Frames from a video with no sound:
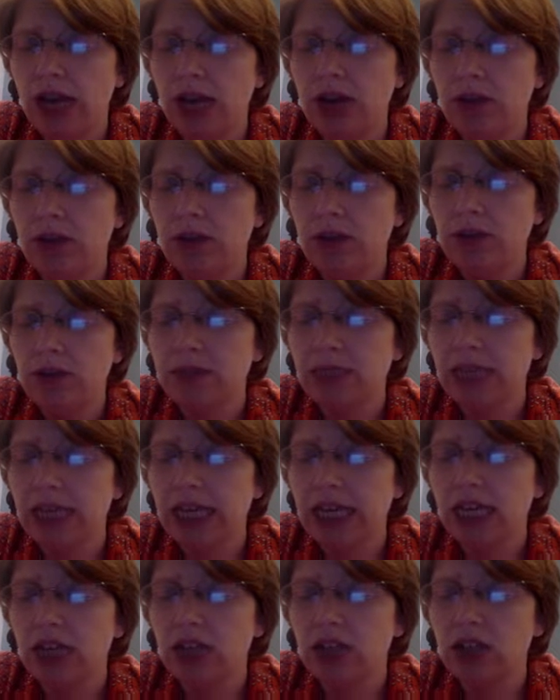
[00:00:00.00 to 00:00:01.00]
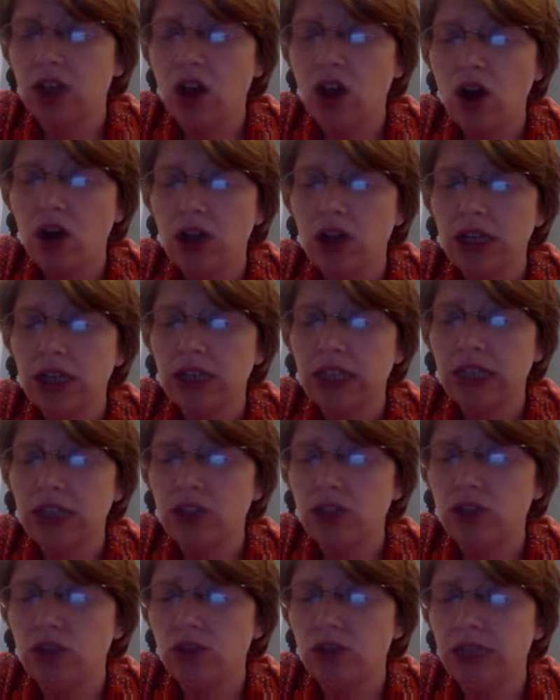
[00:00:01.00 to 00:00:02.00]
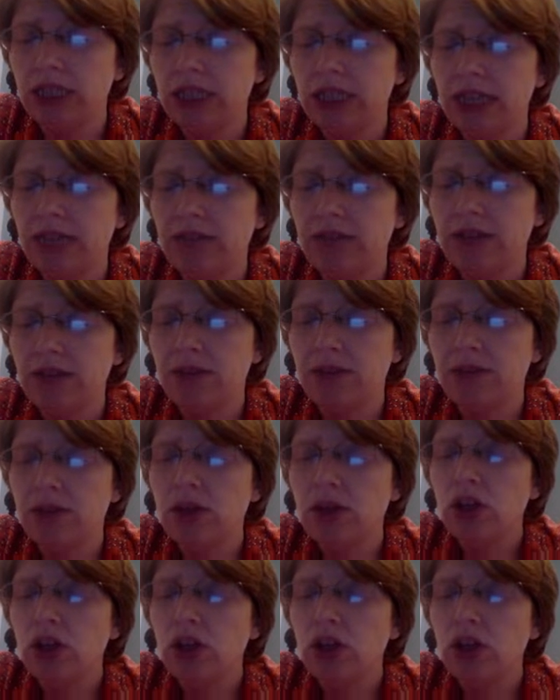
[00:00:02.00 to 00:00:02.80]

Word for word: help them to get along, that you would give them